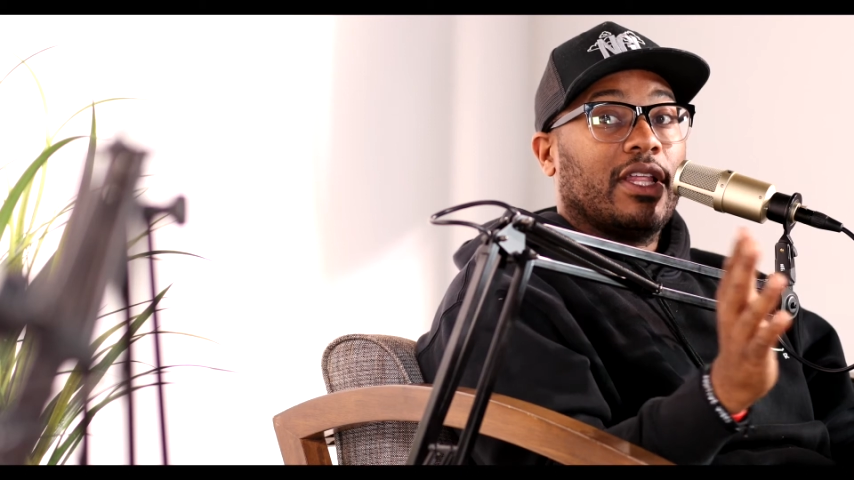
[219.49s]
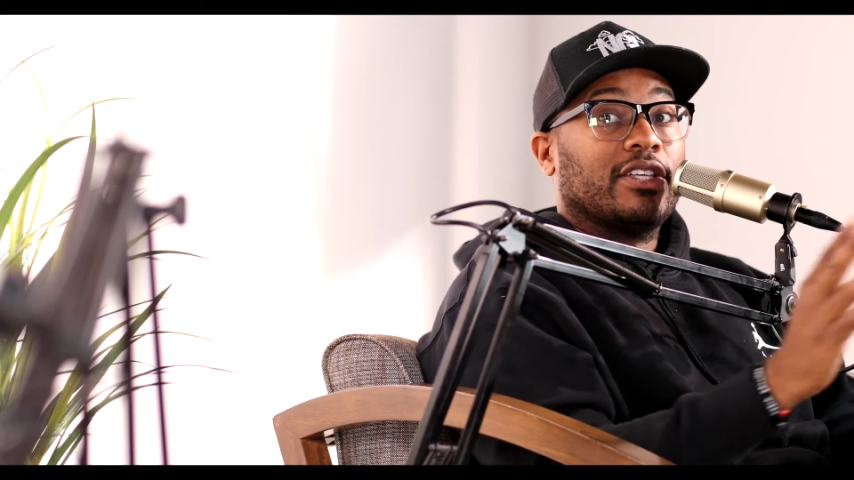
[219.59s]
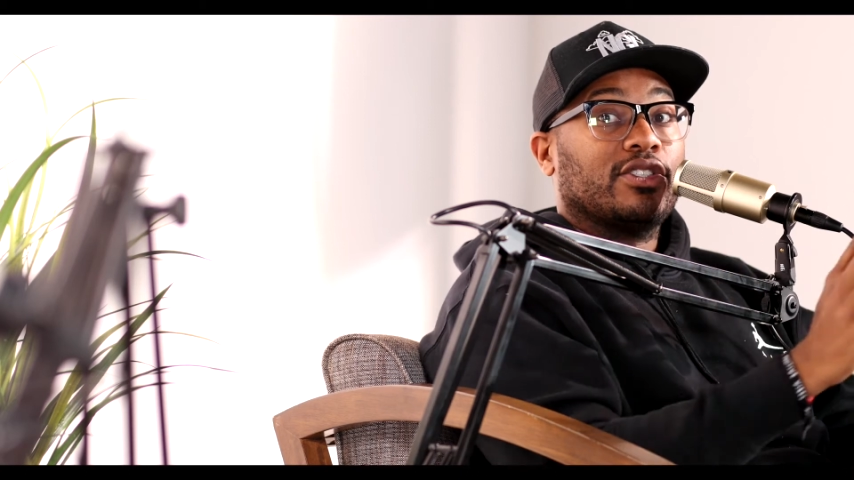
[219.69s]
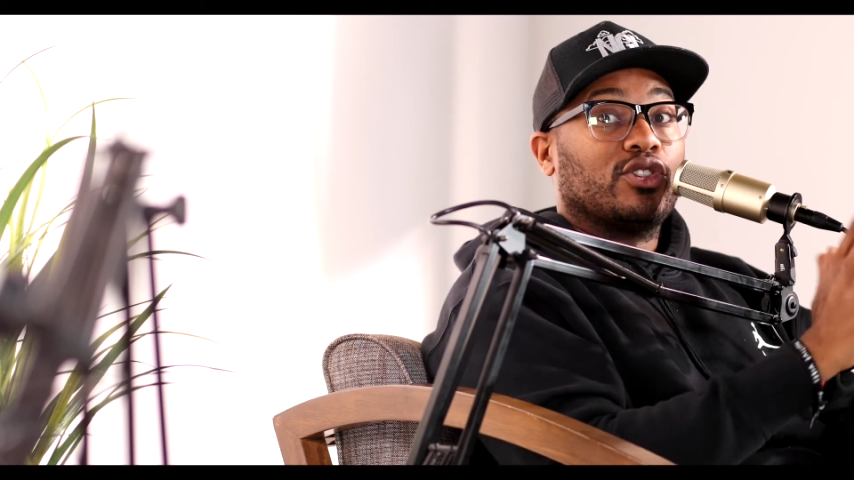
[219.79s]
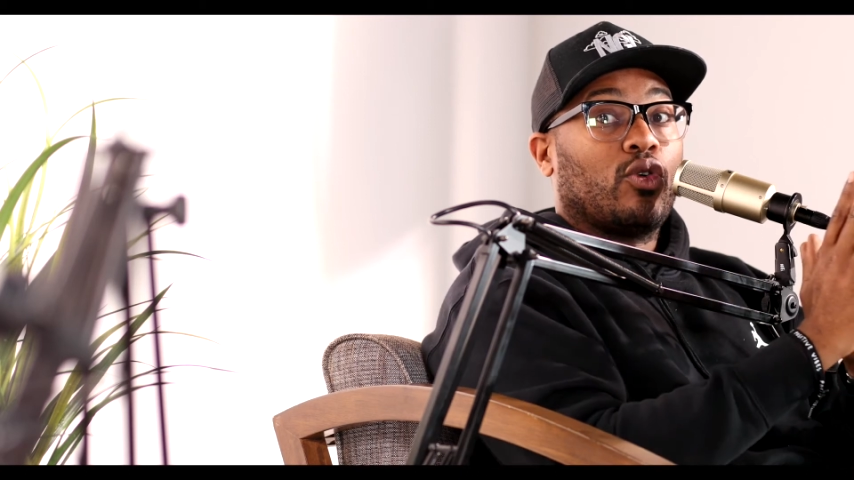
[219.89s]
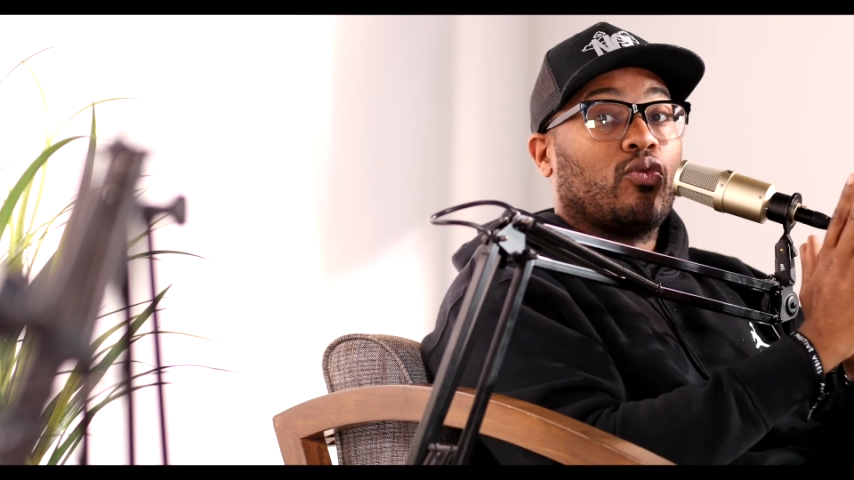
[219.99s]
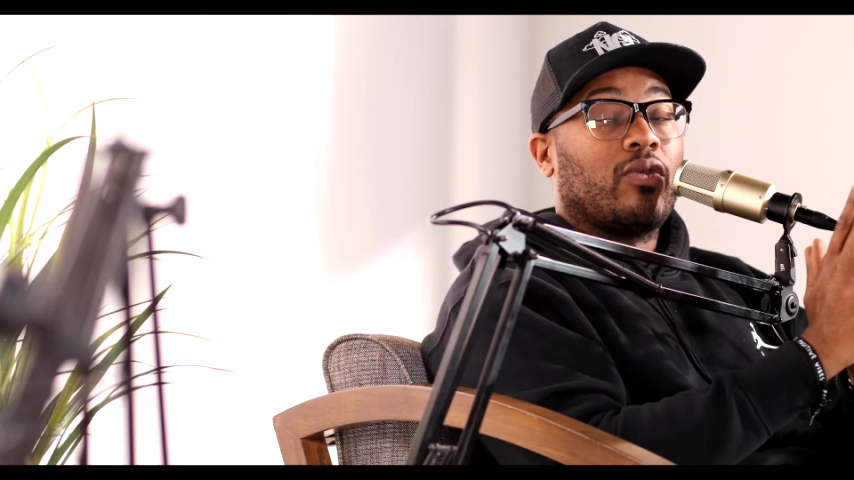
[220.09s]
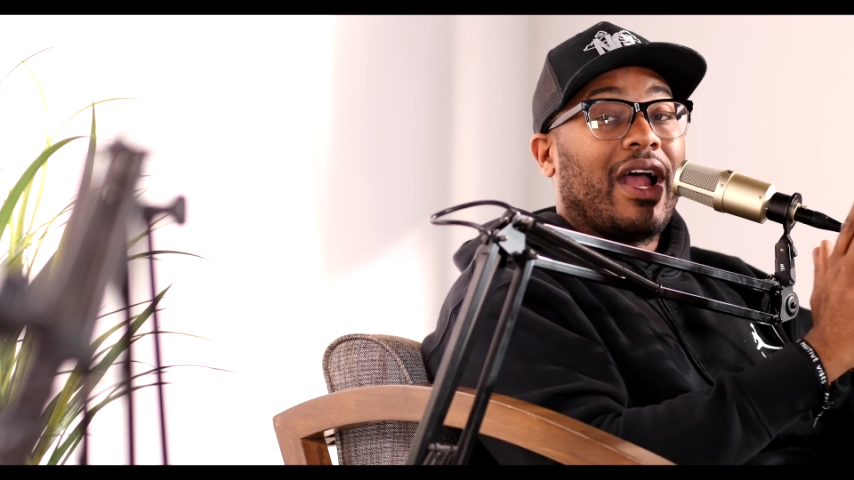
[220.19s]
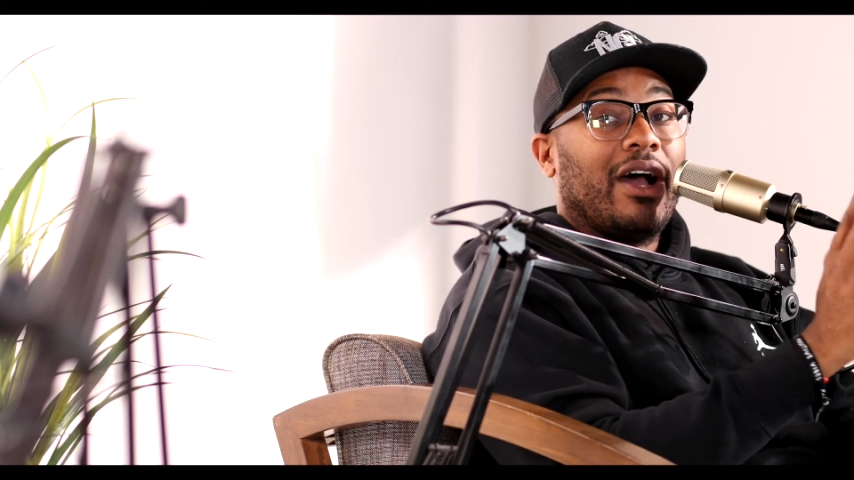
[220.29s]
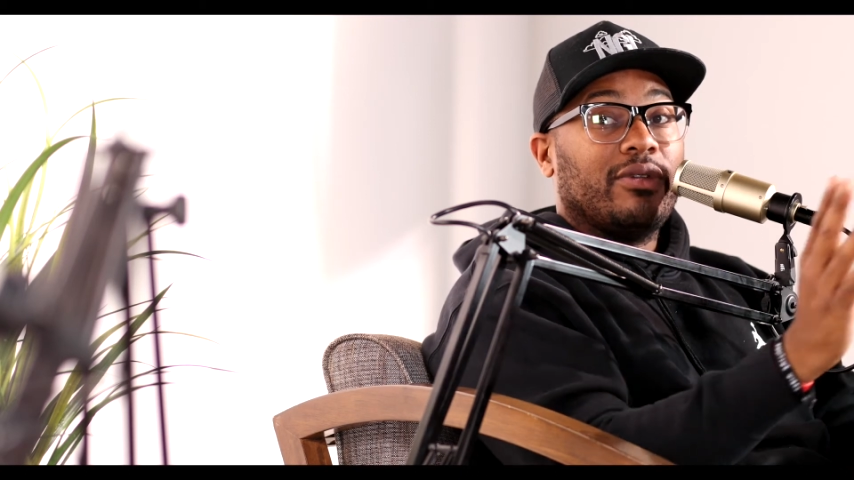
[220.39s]
like
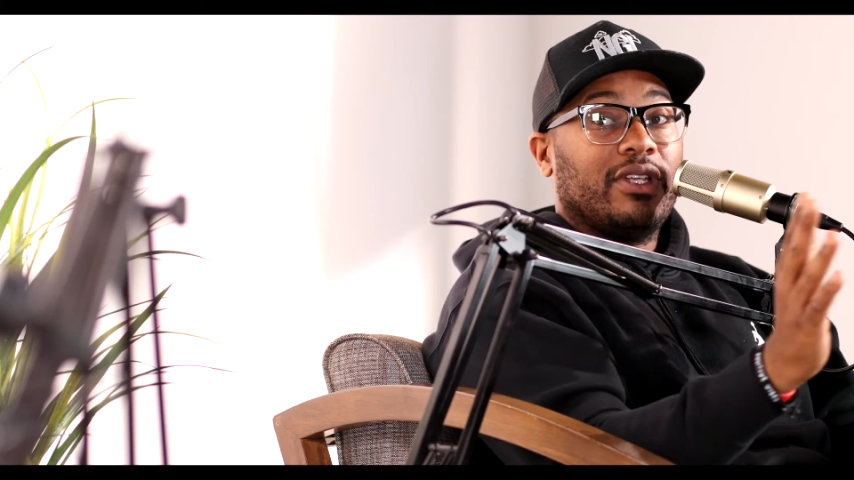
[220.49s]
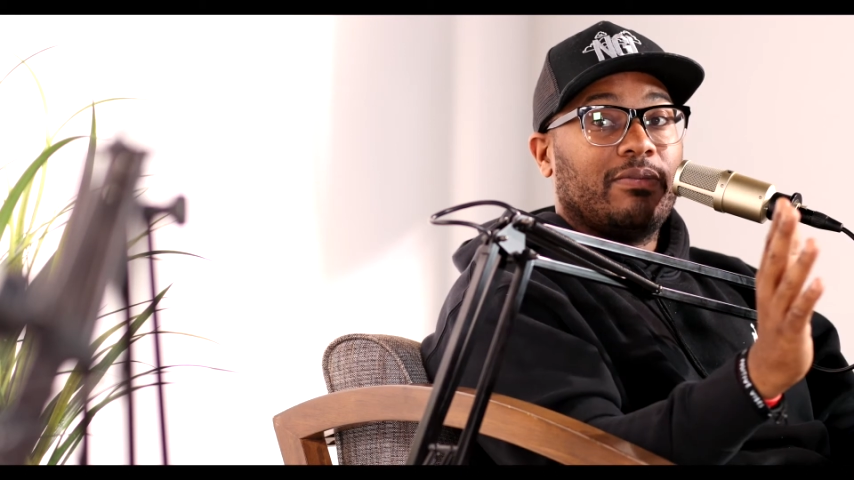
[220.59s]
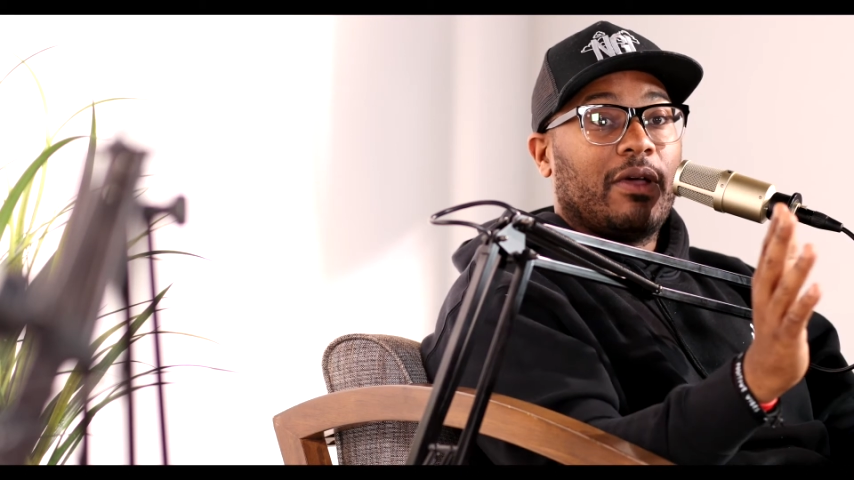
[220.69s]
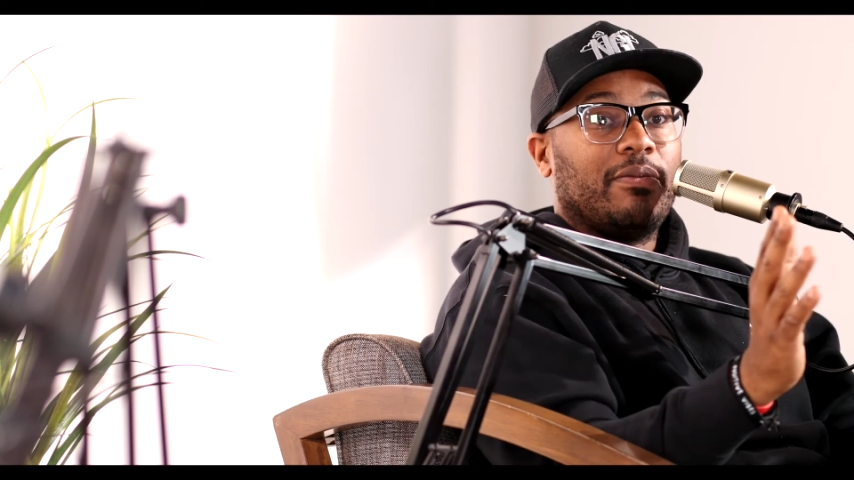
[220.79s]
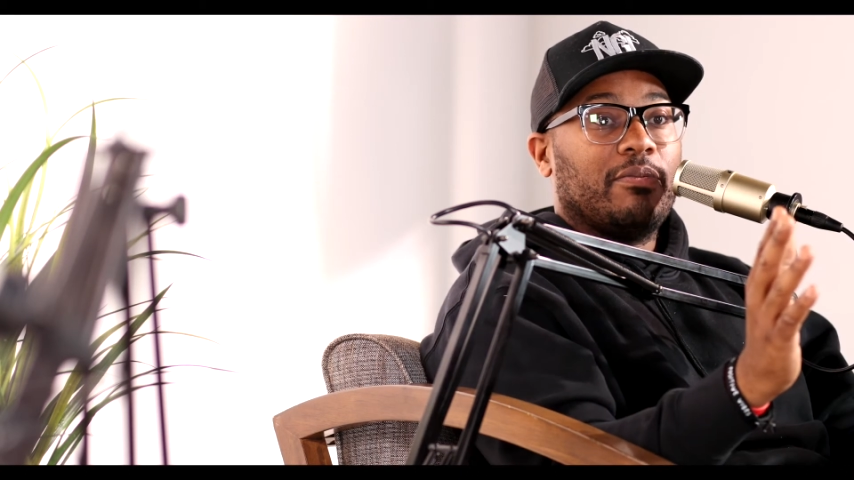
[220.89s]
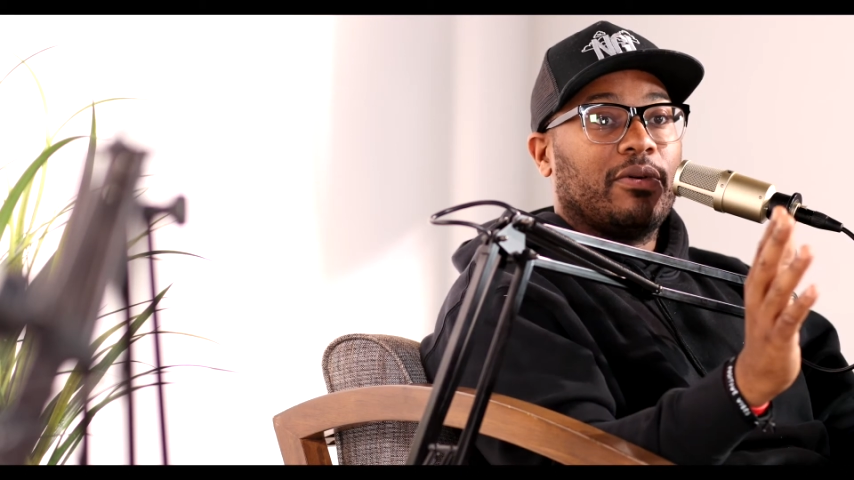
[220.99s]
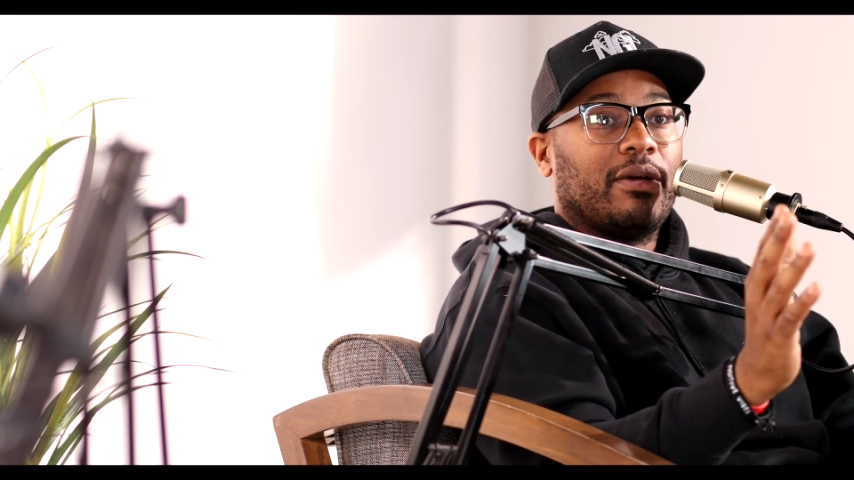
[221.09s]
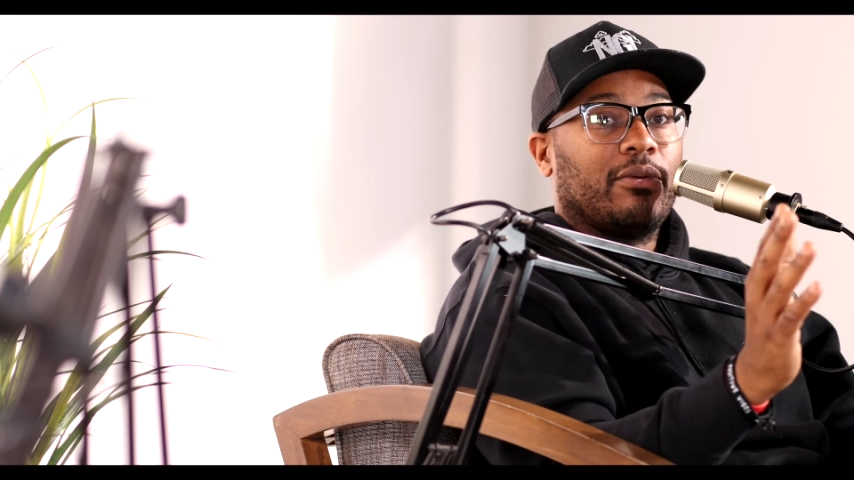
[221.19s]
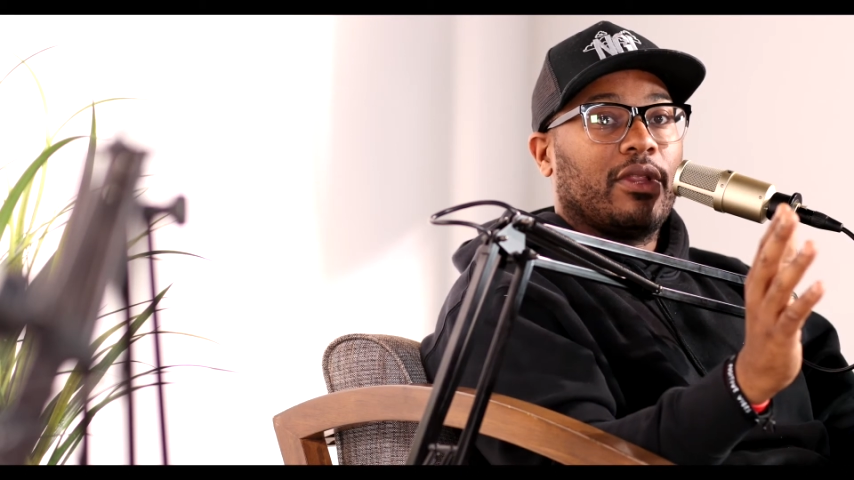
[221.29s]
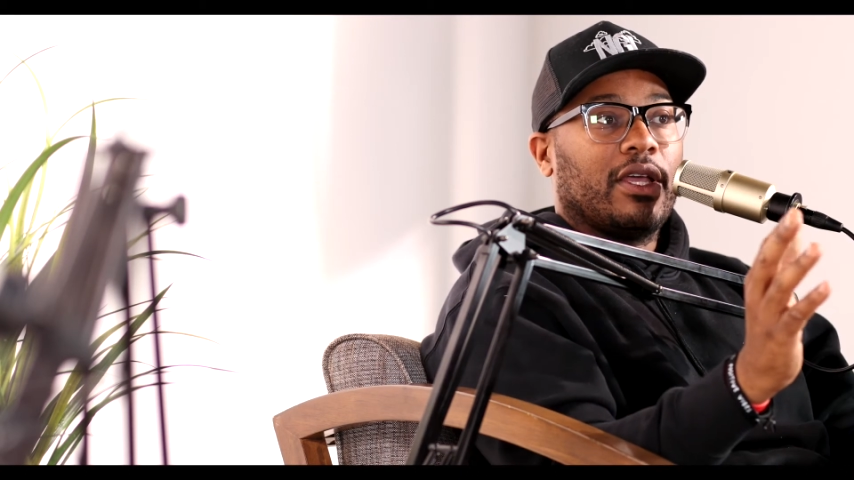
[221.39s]
surrounded by people
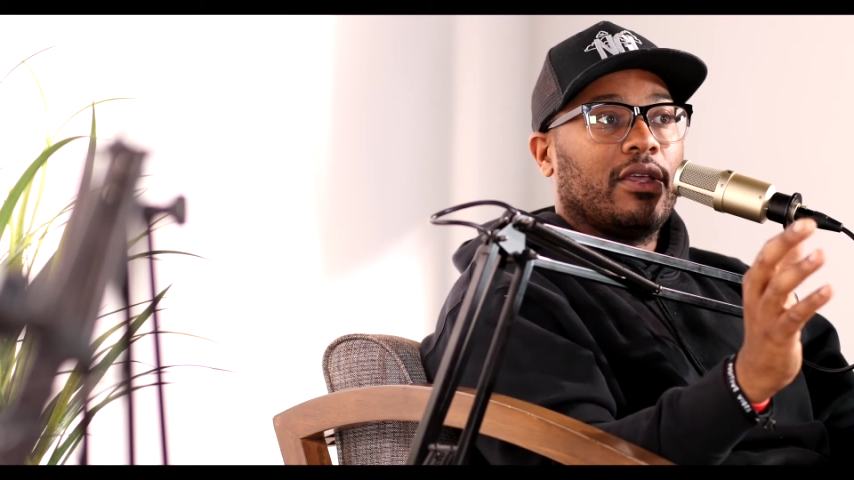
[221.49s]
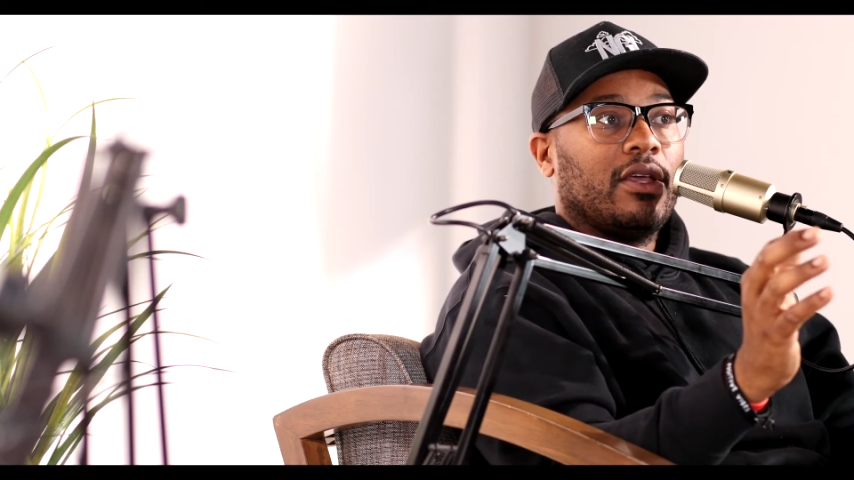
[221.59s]
that were like,